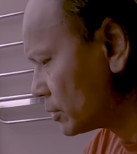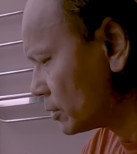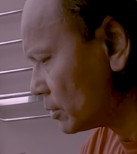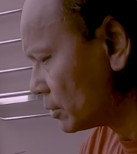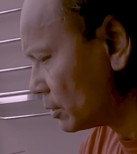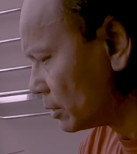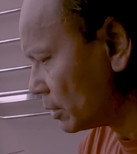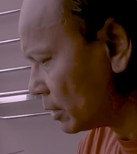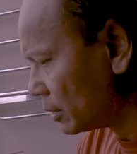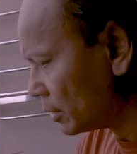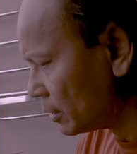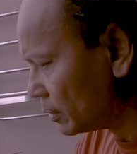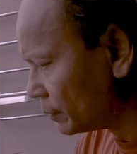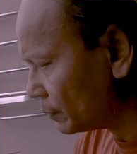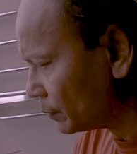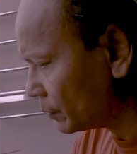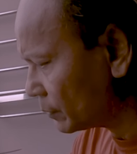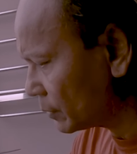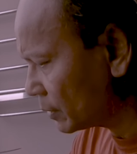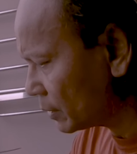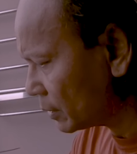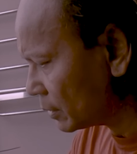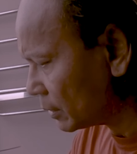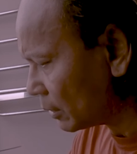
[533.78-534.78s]
to
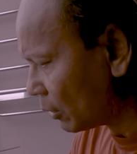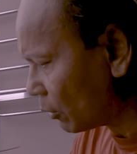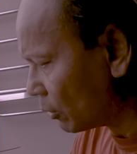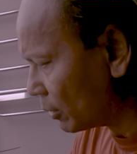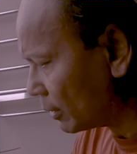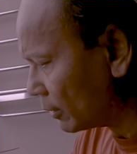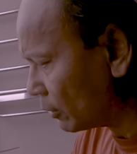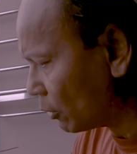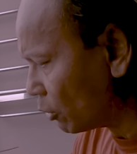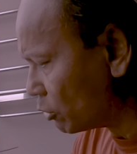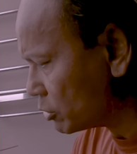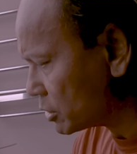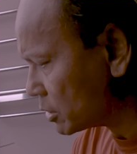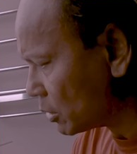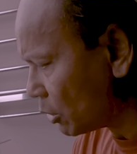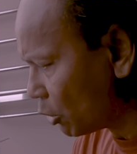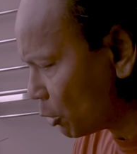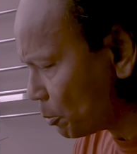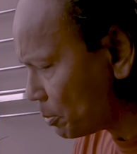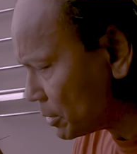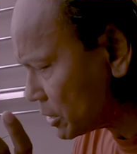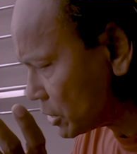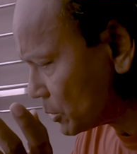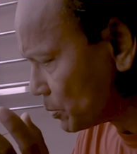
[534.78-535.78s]
an
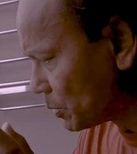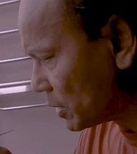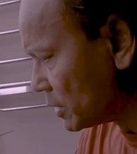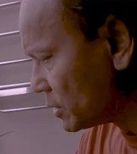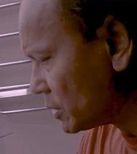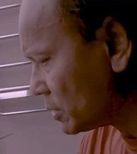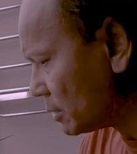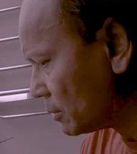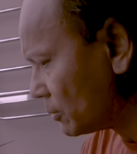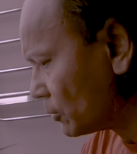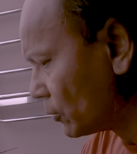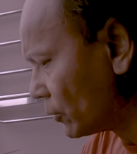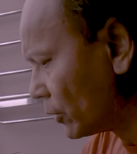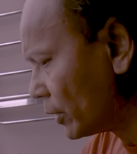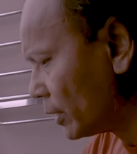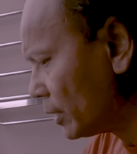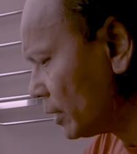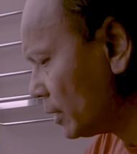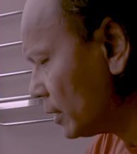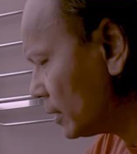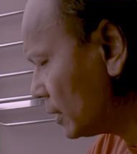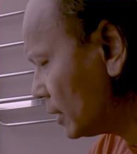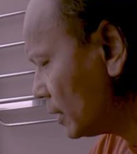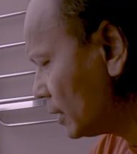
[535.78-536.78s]
open space
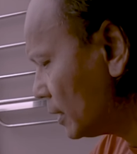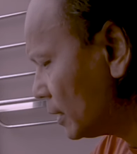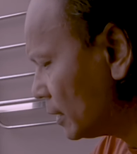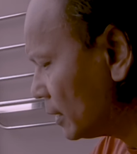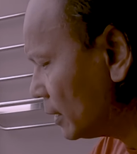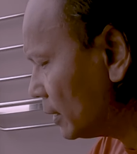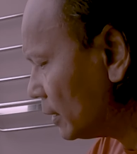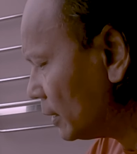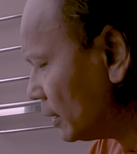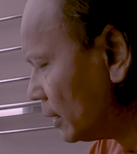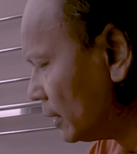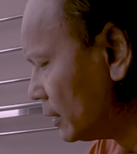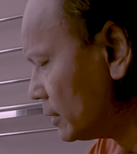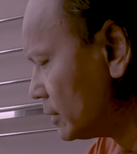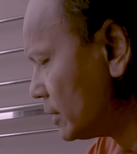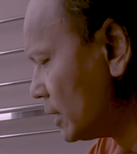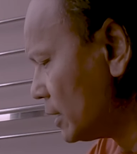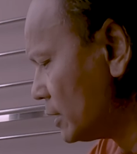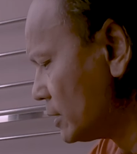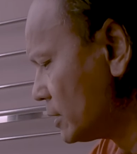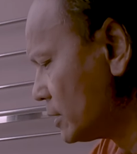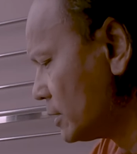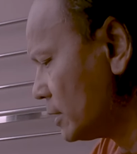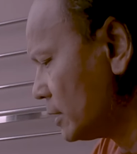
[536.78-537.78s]
somewhere and
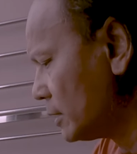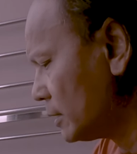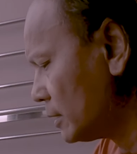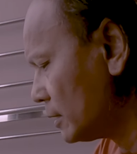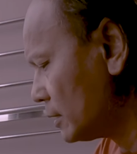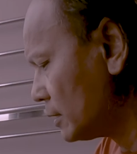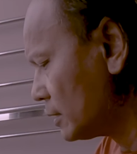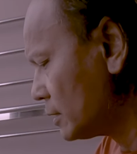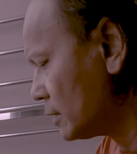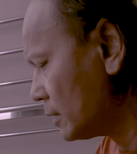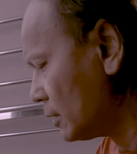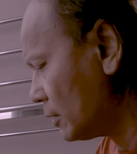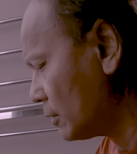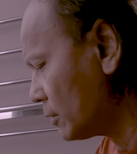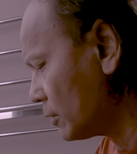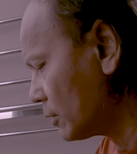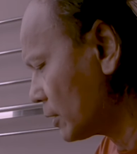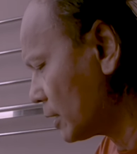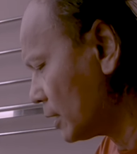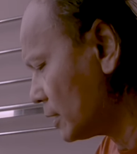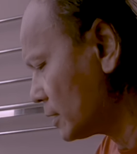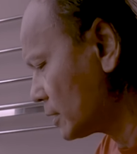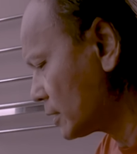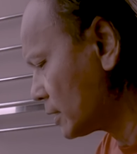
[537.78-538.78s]
test it, so
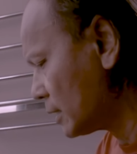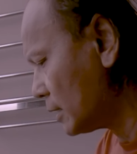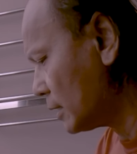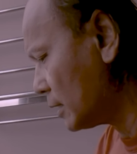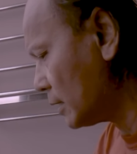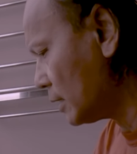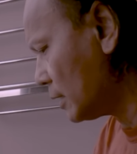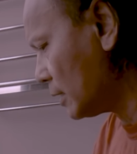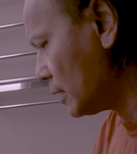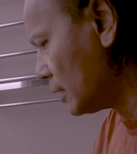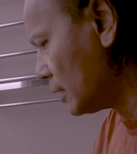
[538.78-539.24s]
you guys can